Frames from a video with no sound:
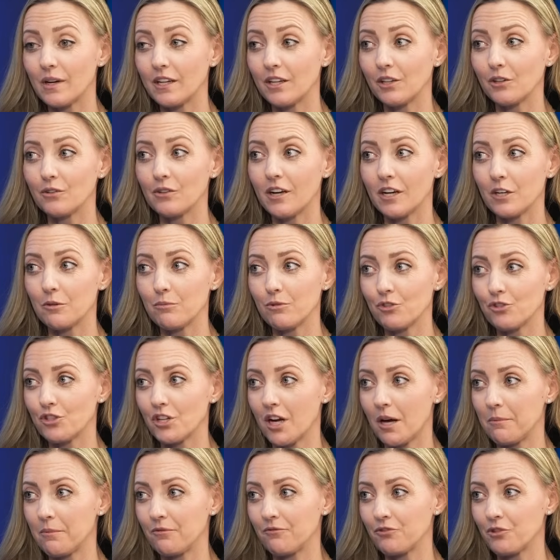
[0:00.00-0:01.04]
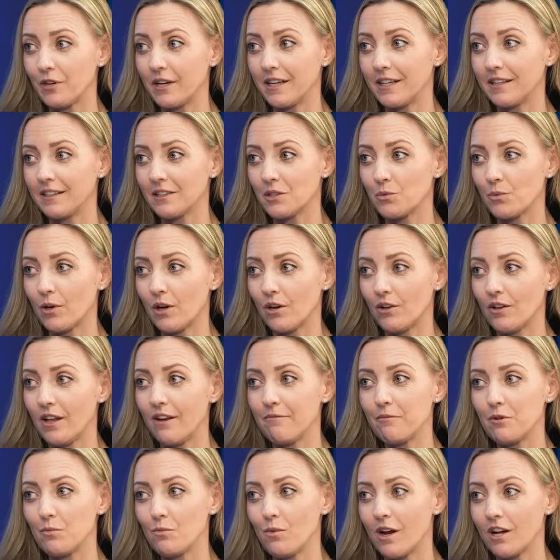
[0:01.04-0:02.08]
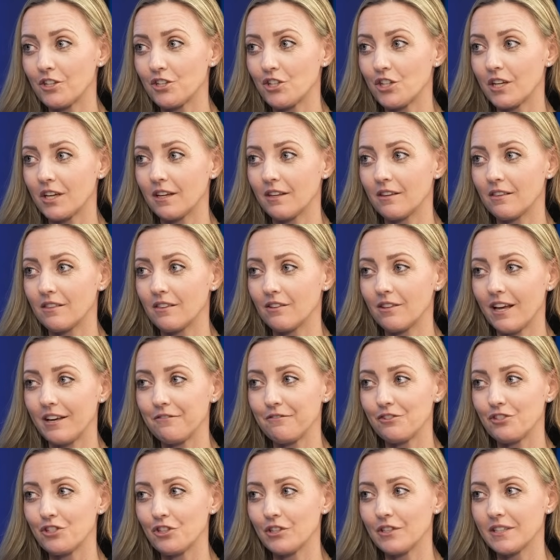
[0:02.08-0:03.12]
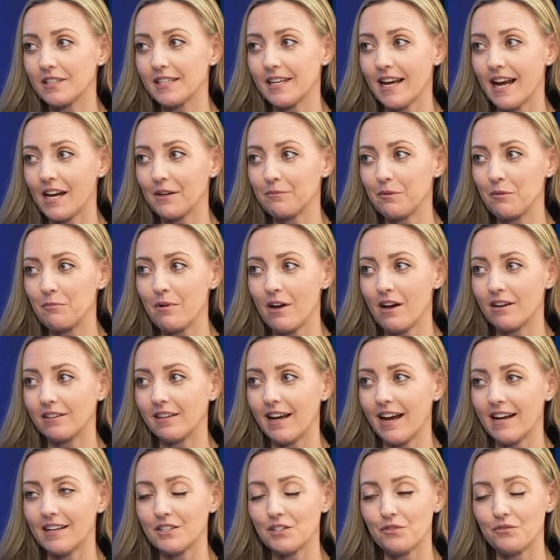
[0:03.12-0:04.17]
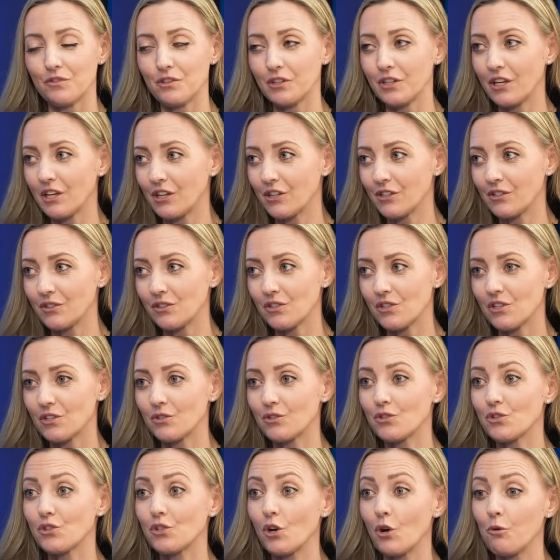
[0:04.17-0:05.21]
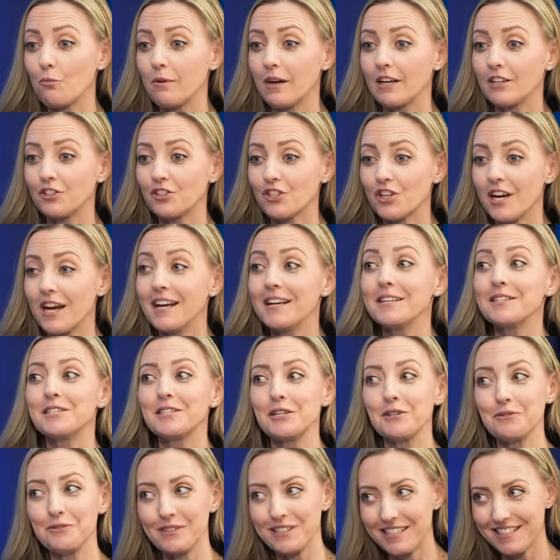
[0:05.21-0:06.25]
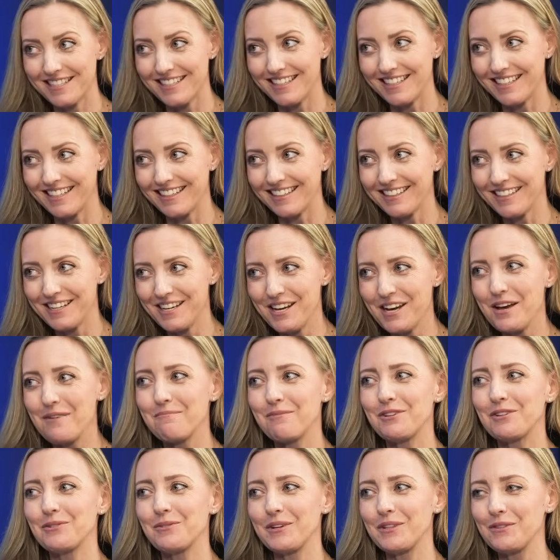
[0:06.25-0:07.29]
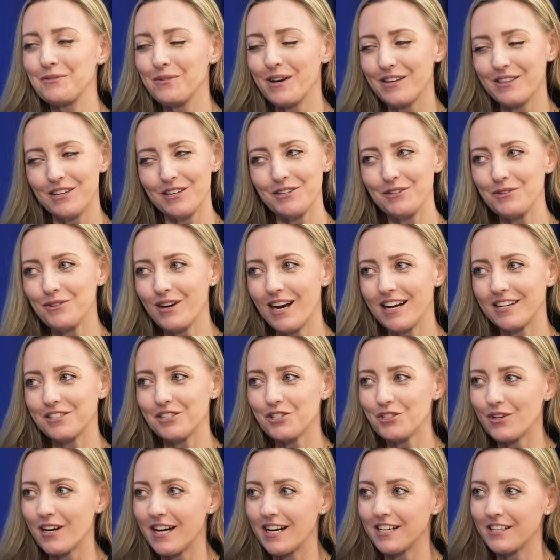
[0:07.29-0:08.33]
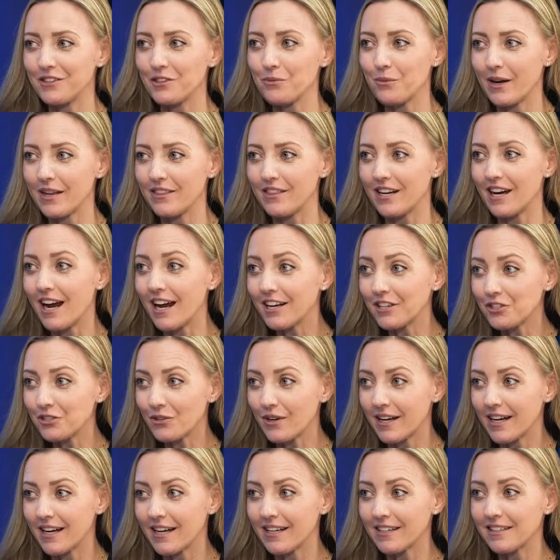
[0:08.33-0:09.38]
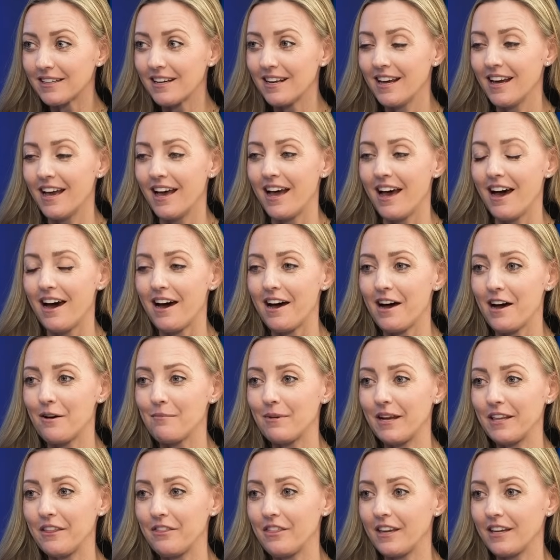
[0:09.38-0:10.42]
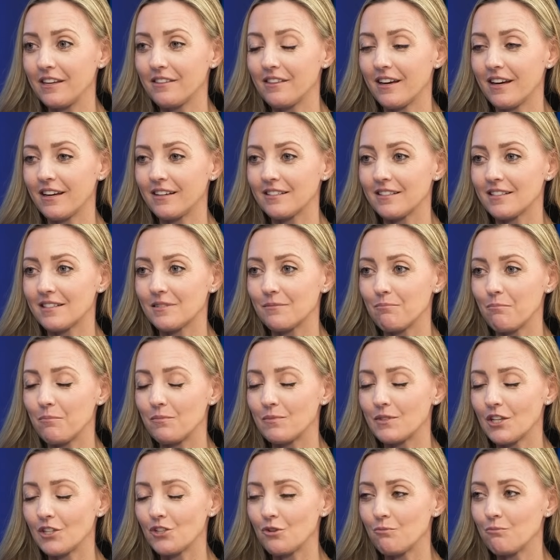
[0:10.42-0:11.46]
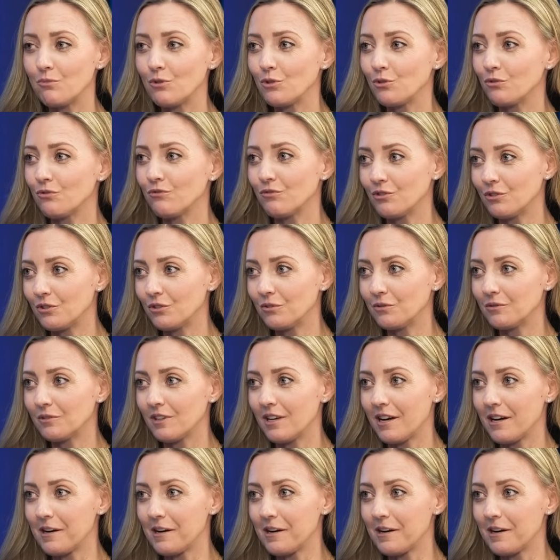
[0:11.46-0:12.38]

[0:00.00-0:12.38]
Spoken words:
an incredible job of training as well. I've been watching the Life Insurance Academy podcast for years. There's so much synchronicity between the way that you guys train and the way that I train. I think that's such a beautiful